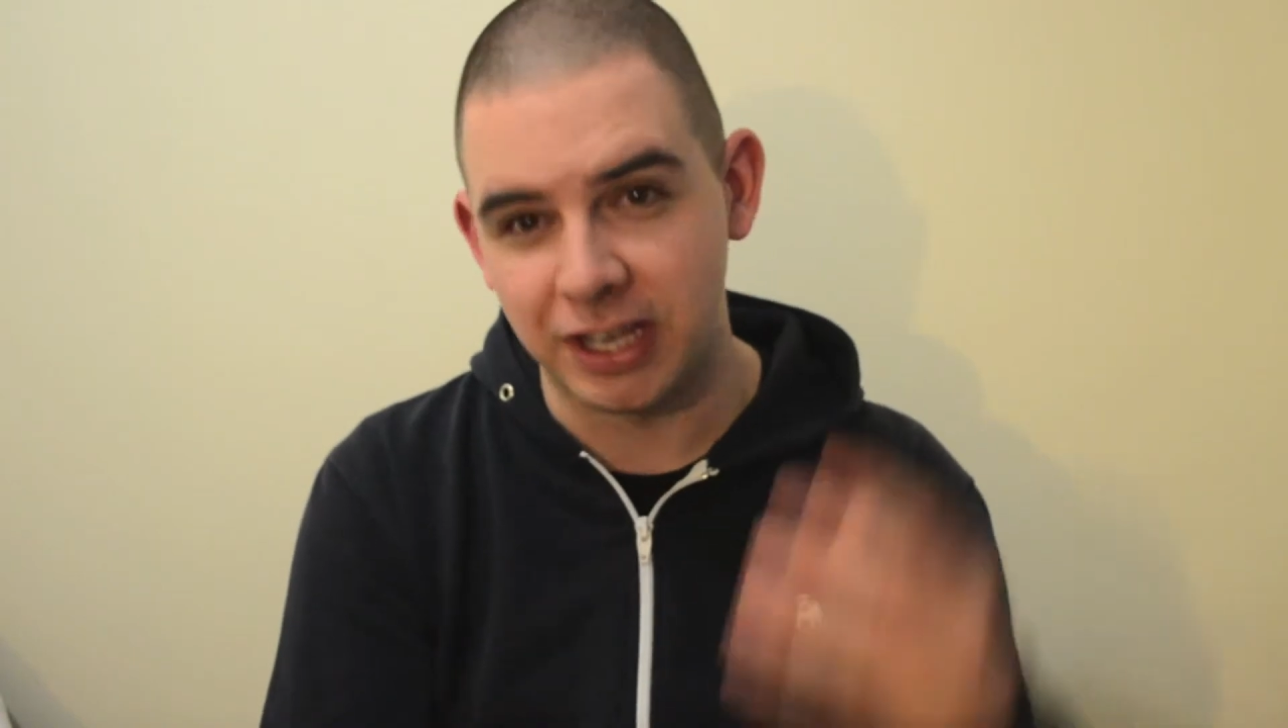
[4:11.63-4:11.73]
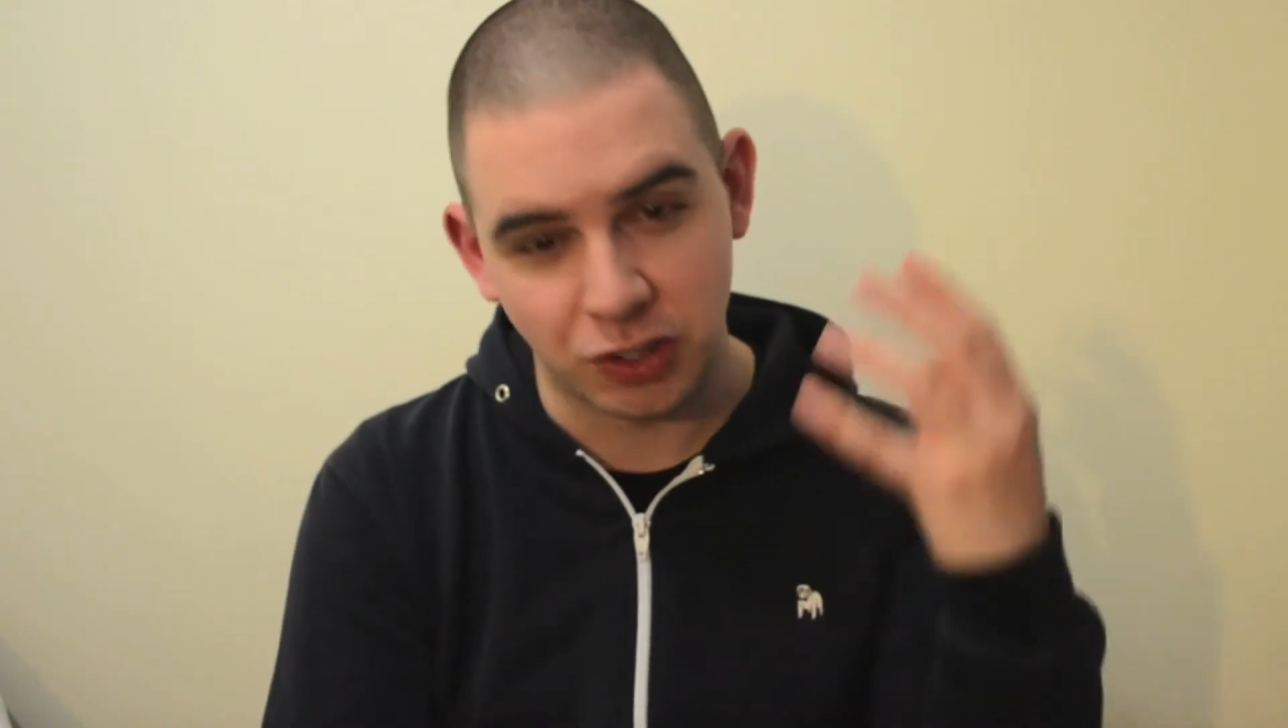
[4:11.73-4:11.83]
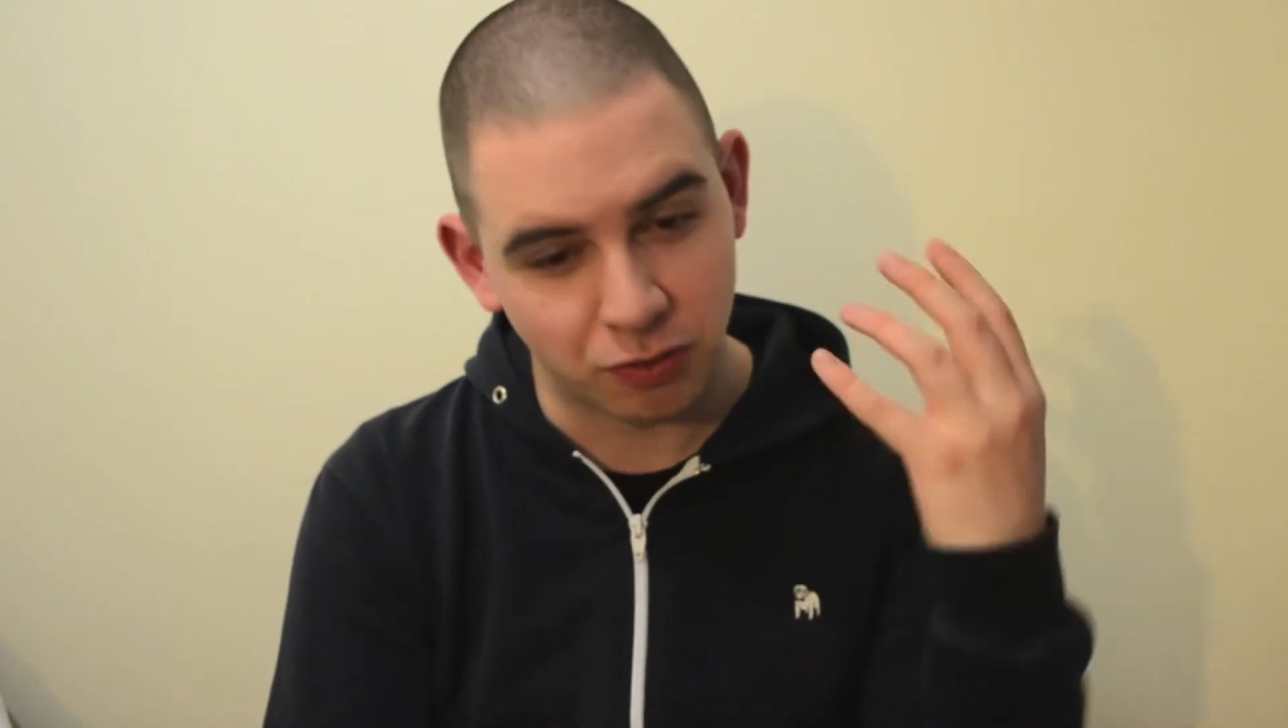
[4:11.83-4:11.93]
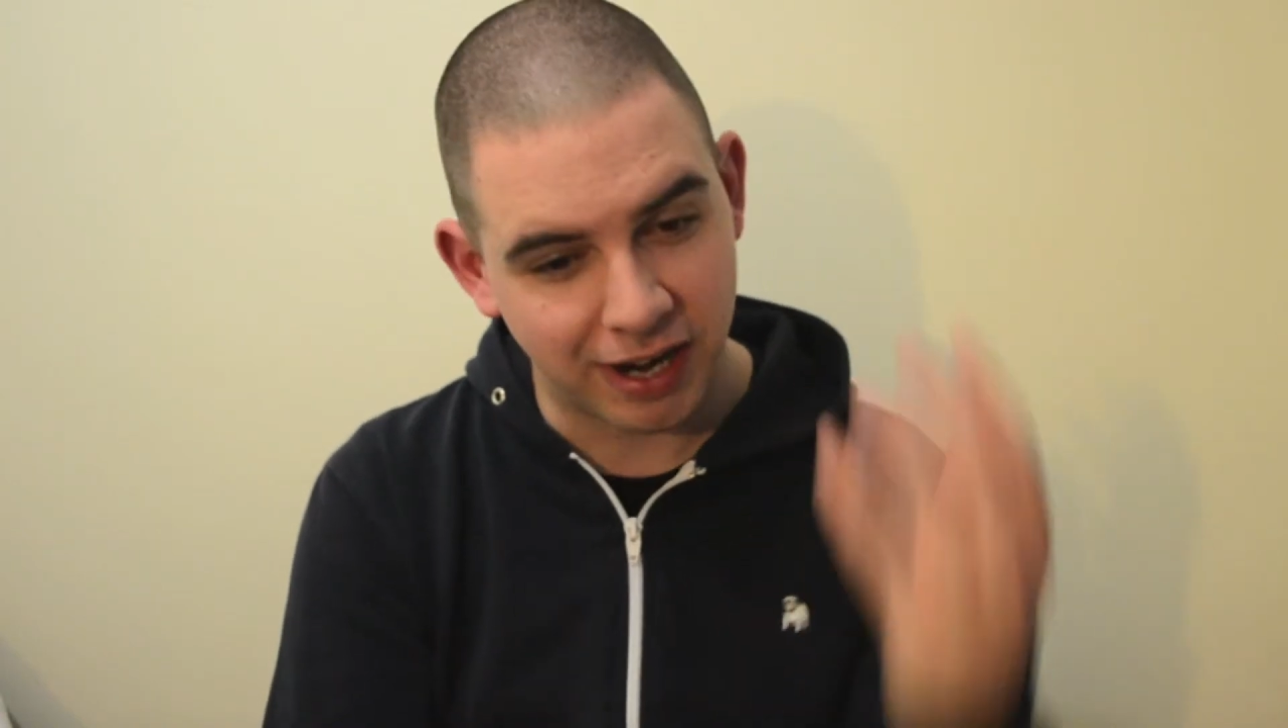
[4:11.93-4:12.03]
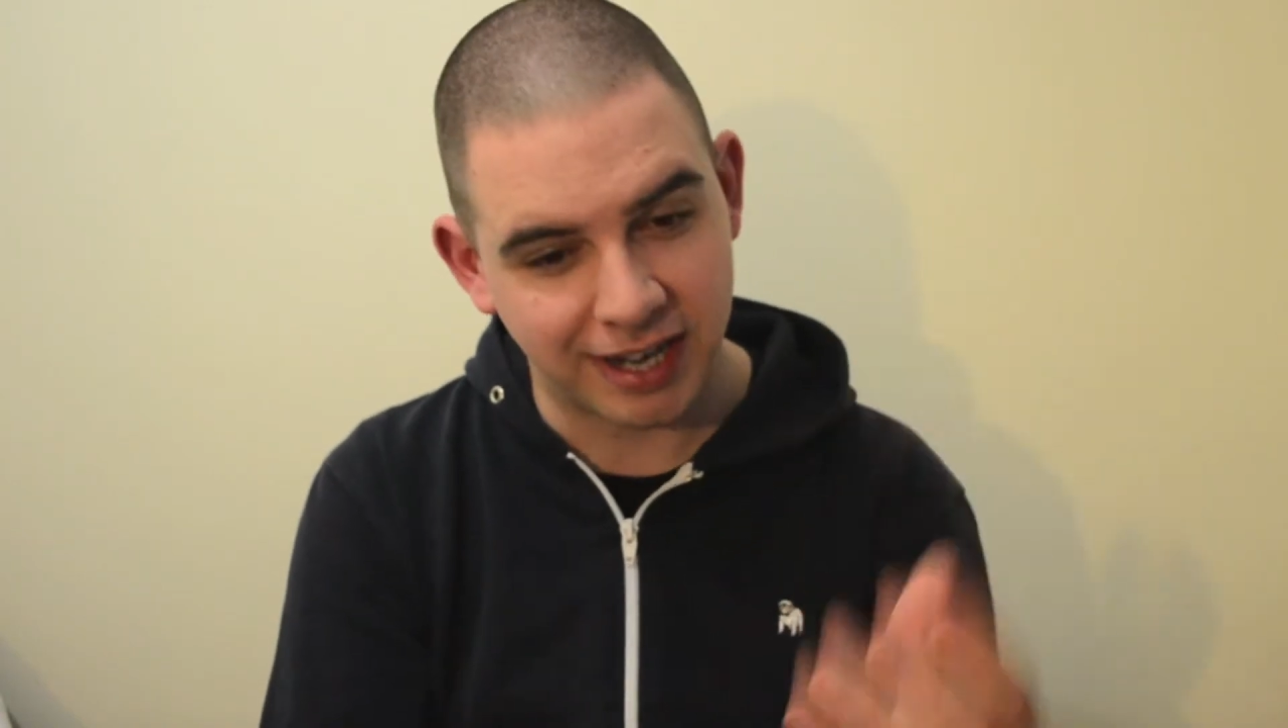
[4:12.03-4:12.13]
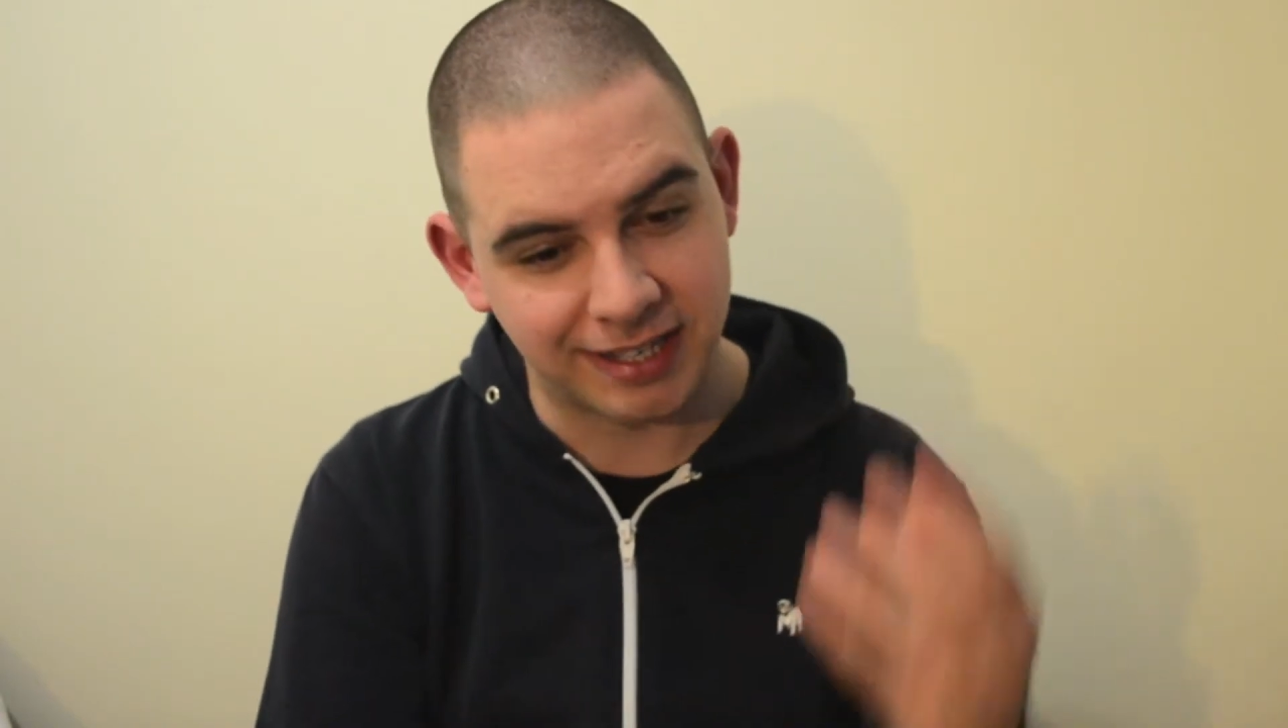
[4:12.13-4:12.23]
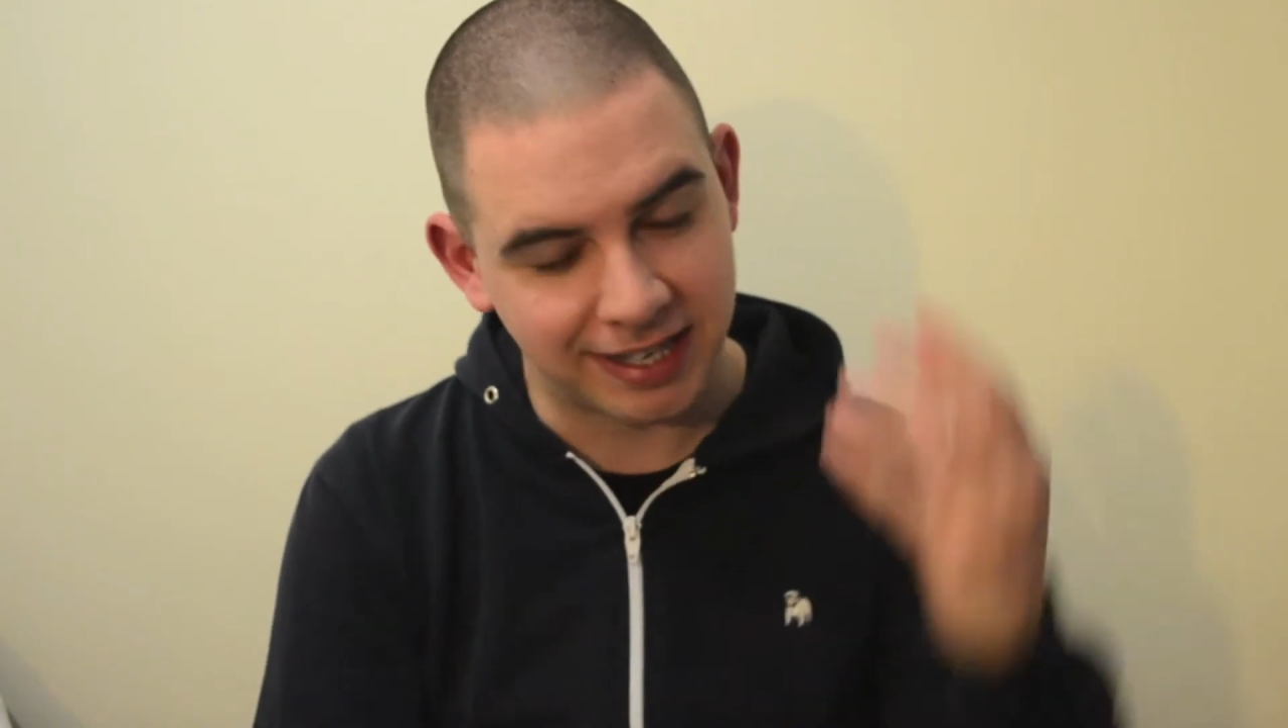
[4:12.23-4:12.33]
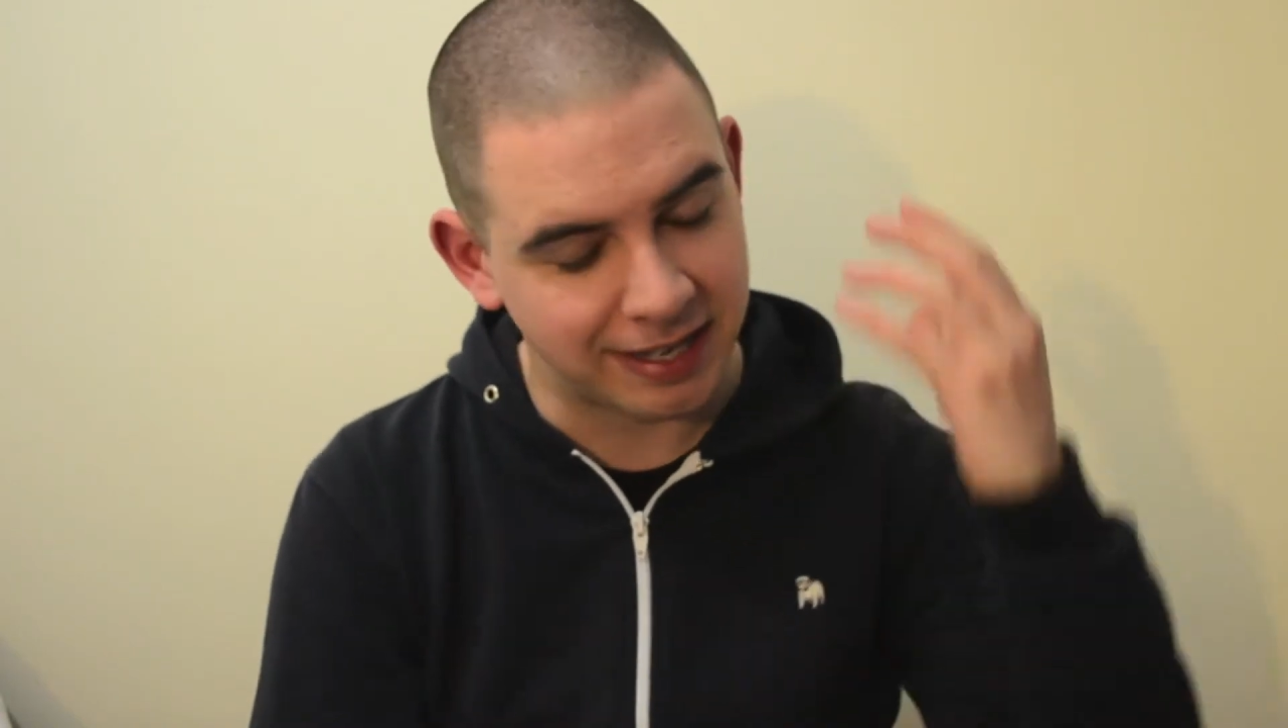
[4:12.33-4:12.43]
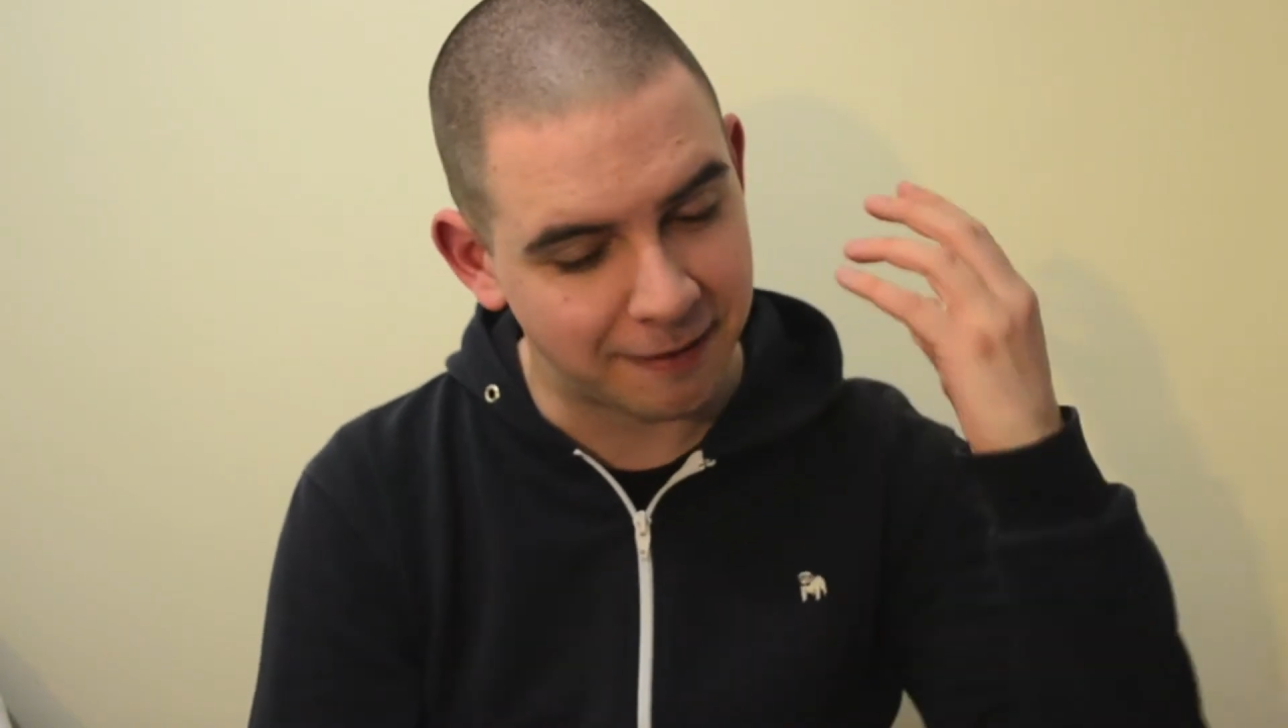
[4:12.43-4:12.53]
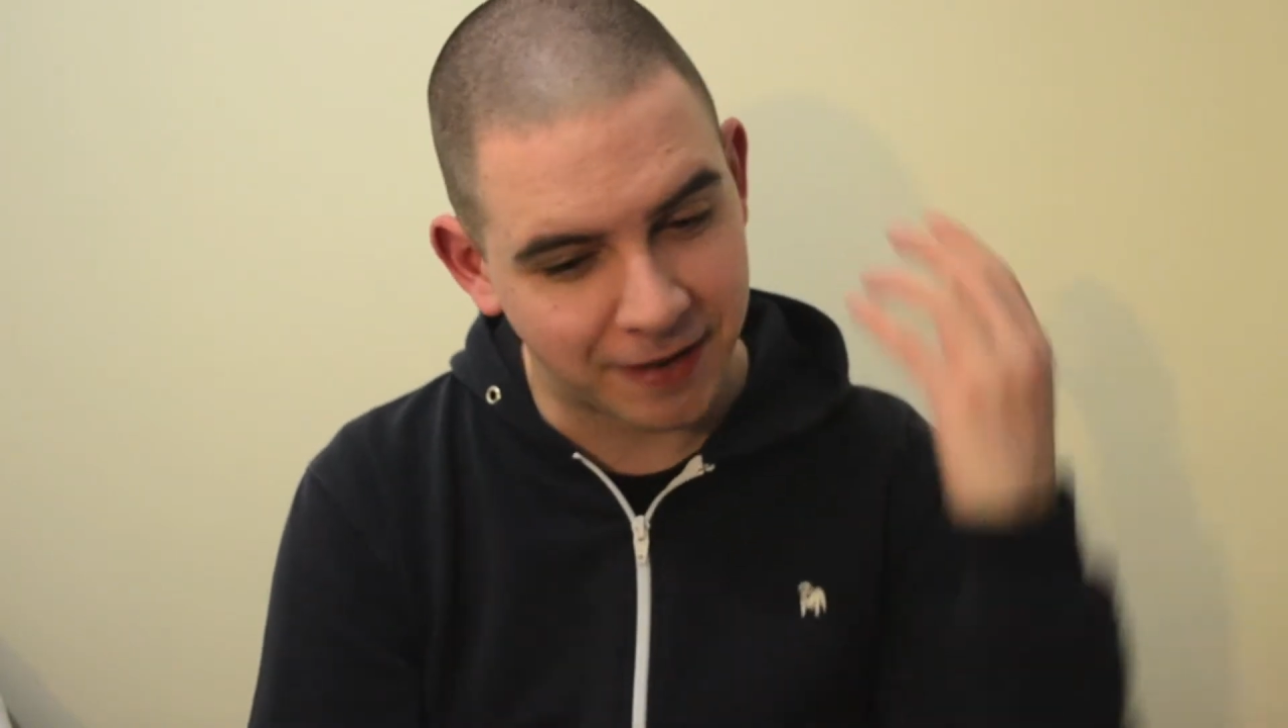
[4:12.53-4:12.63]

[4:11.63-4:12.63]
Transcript: He's directed a